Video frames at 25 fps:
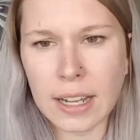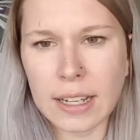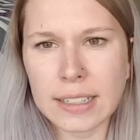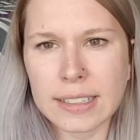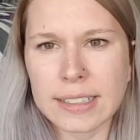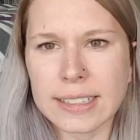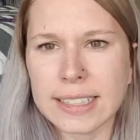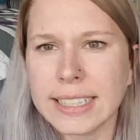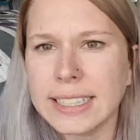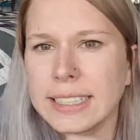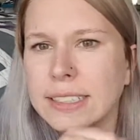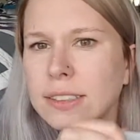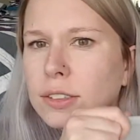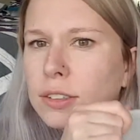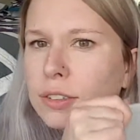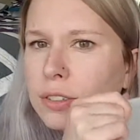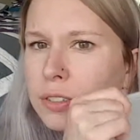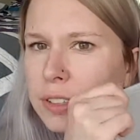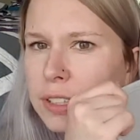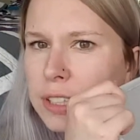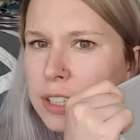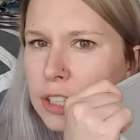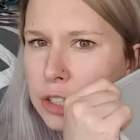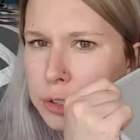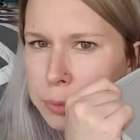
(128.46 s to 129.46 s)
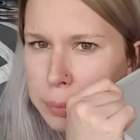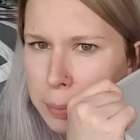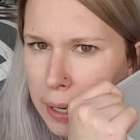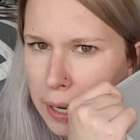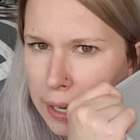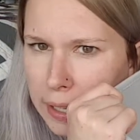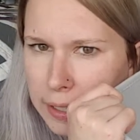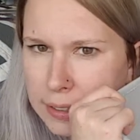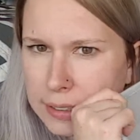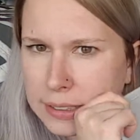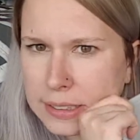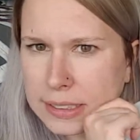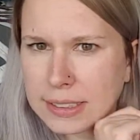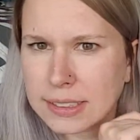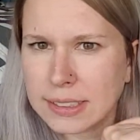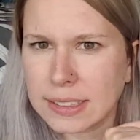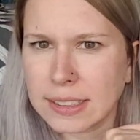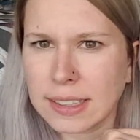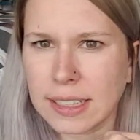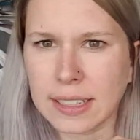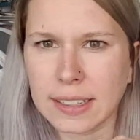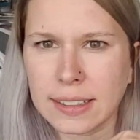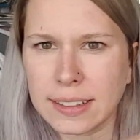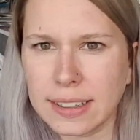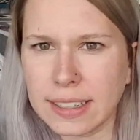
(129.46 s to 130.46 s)
need to finish box
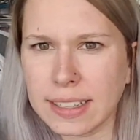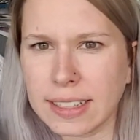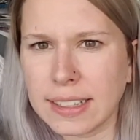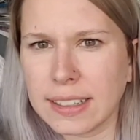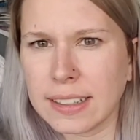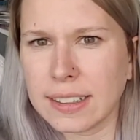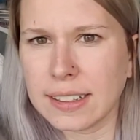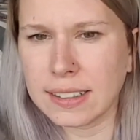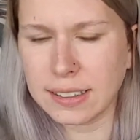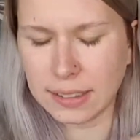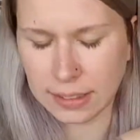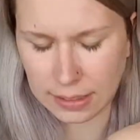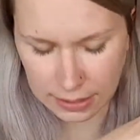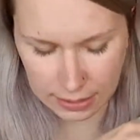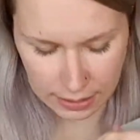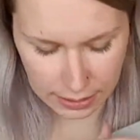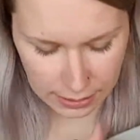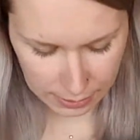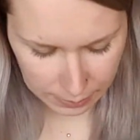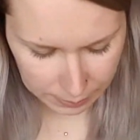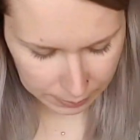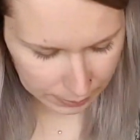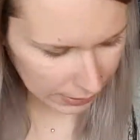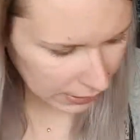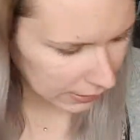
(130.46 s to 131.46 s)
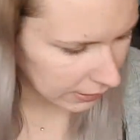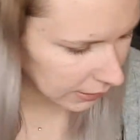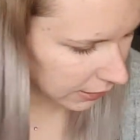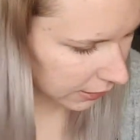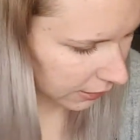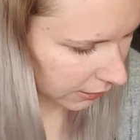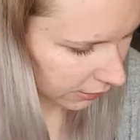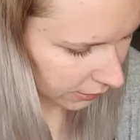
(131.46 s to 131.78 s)
kind of thing. And then